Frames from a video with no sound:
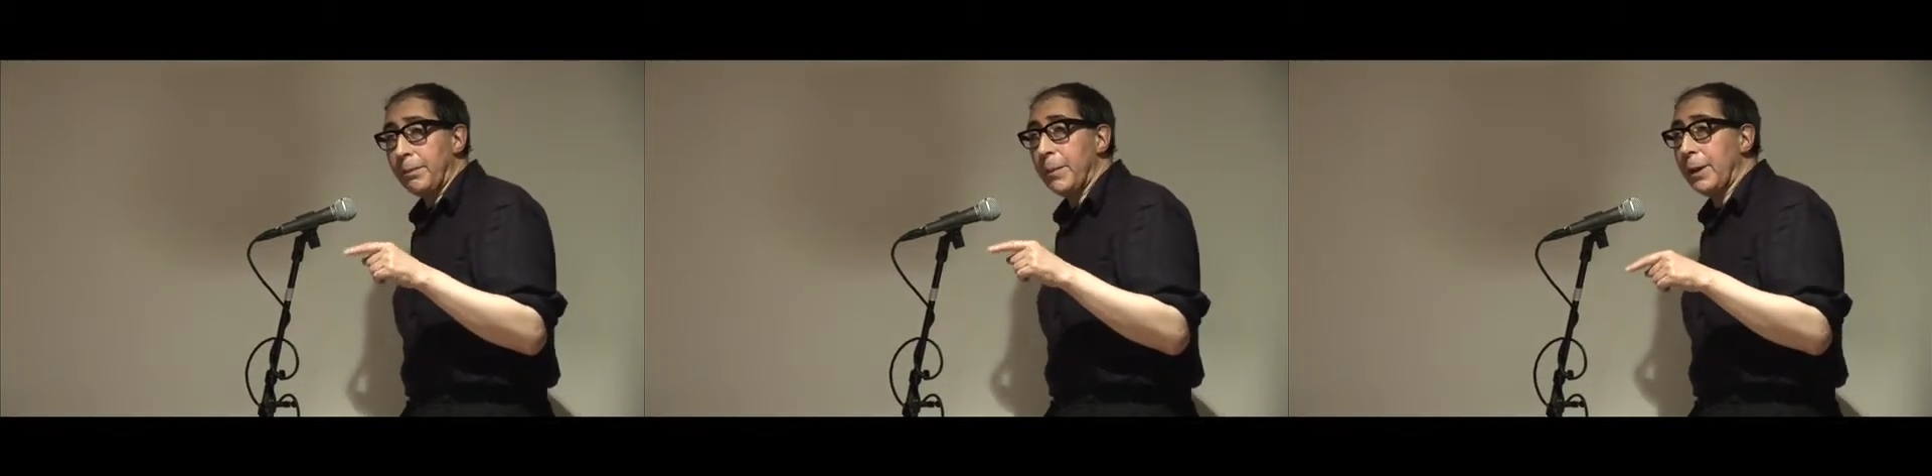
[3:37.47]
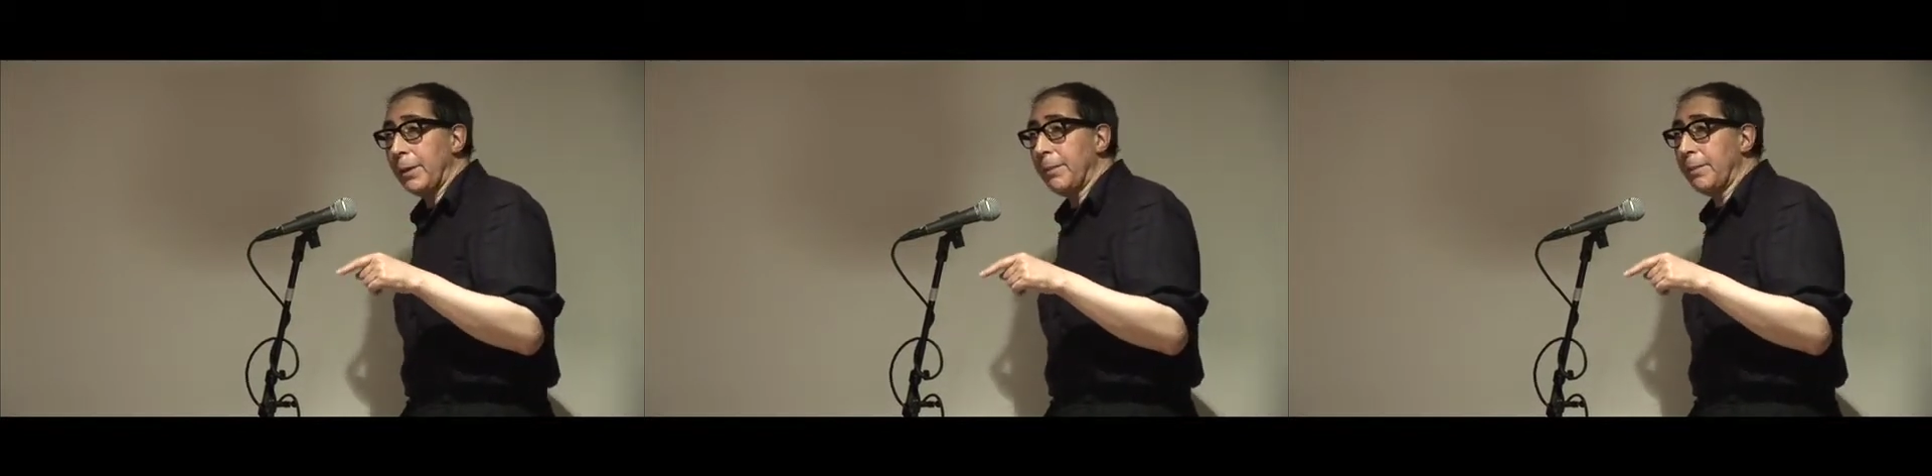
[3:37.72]

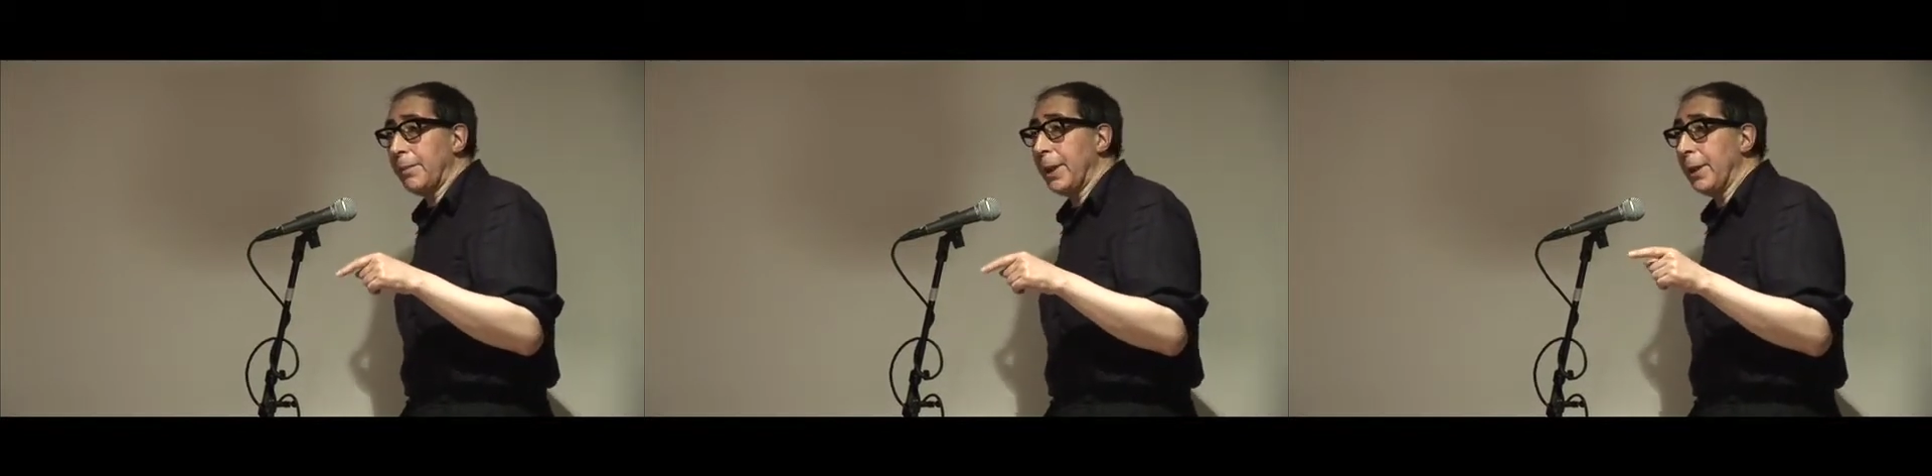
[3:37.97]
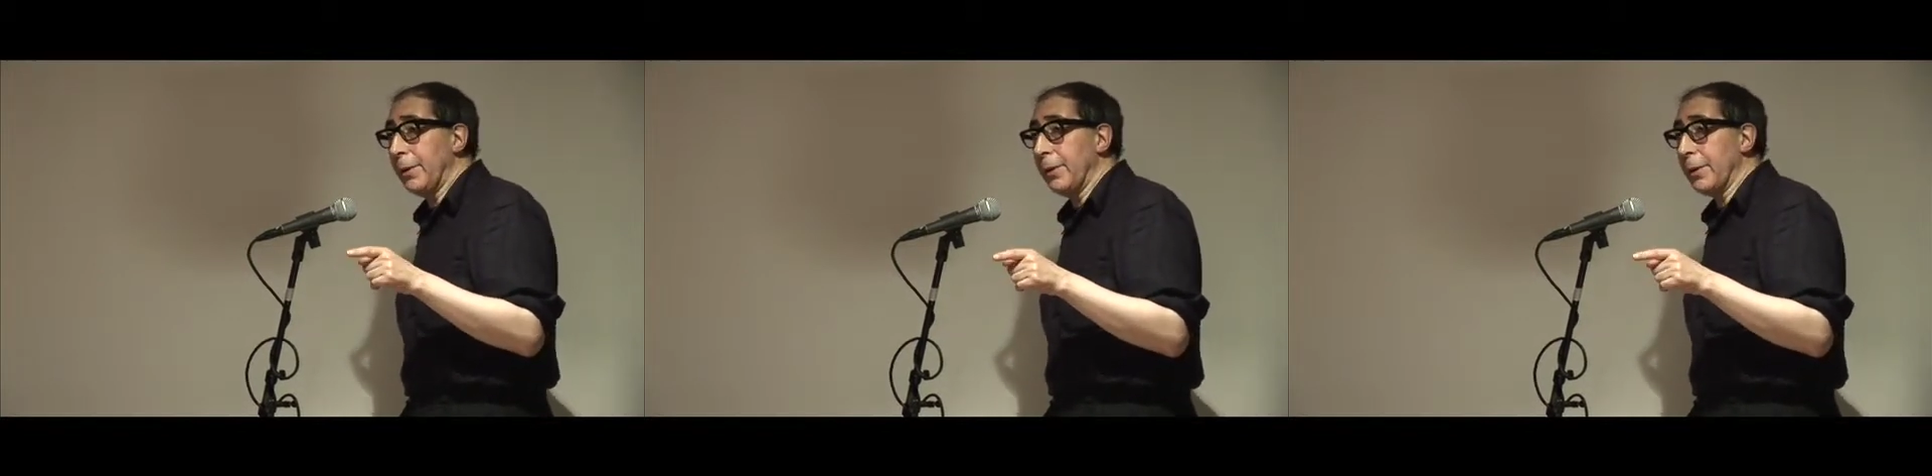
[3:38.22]
many
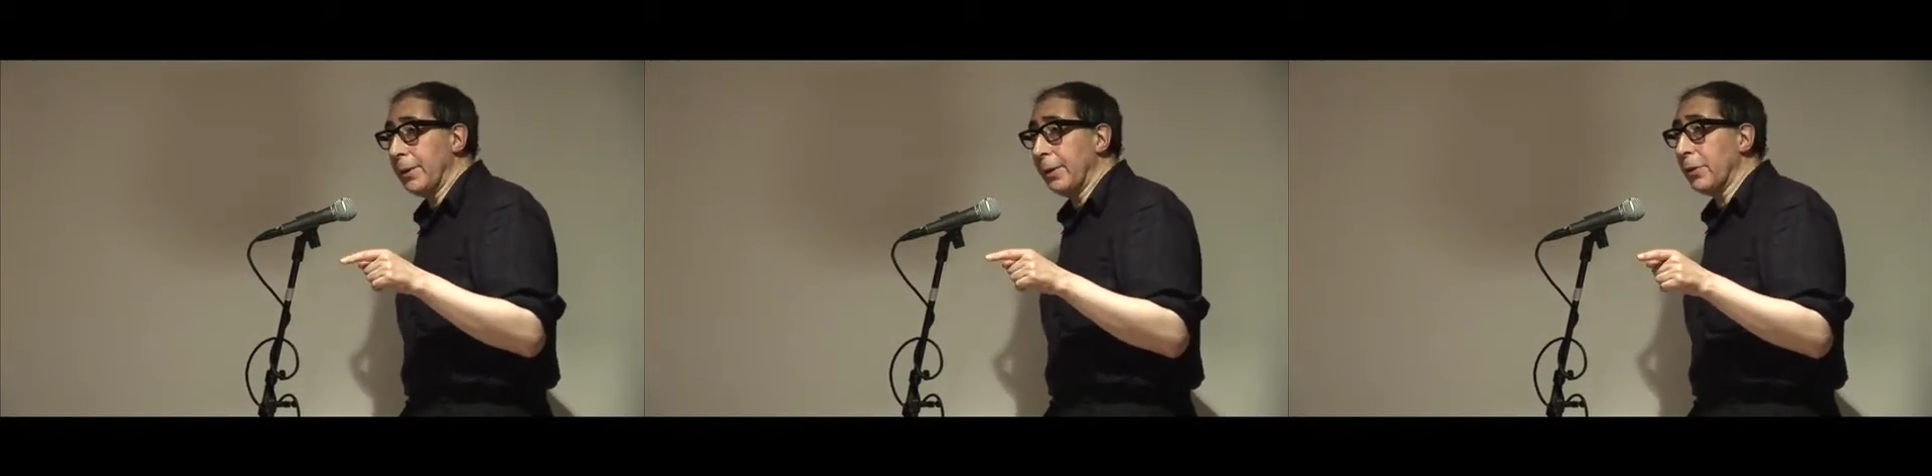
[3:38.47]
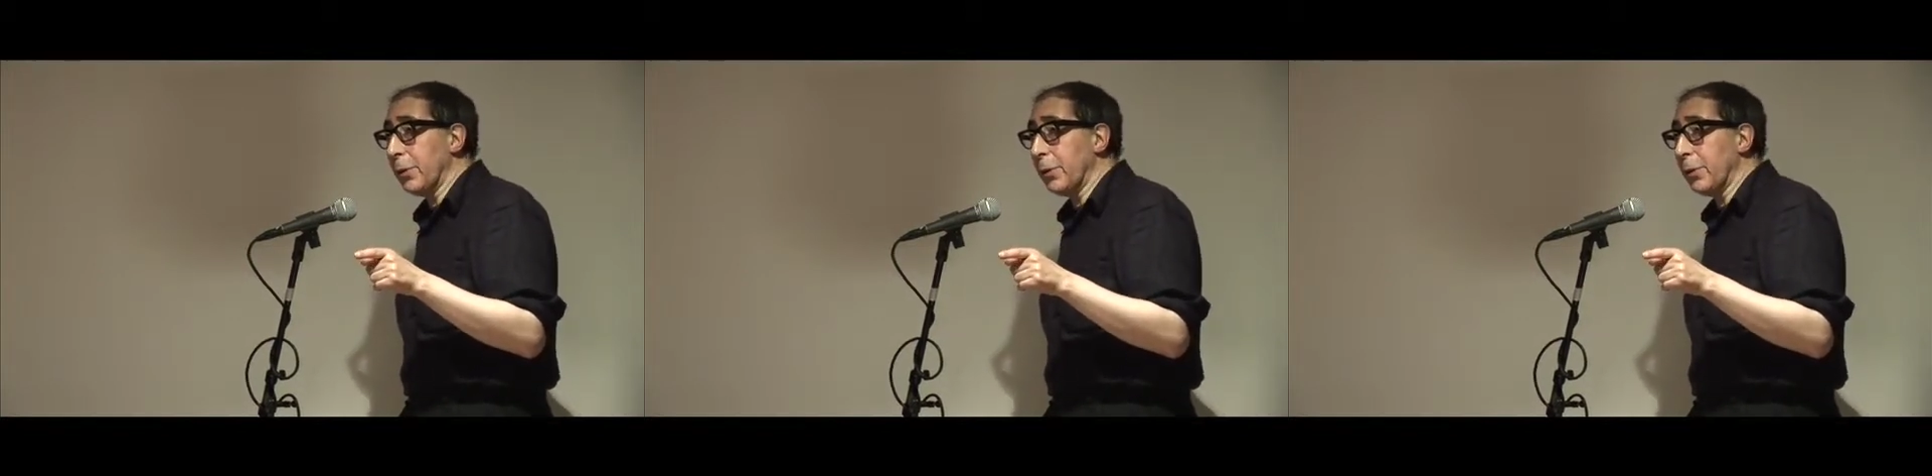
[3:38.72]
painters in the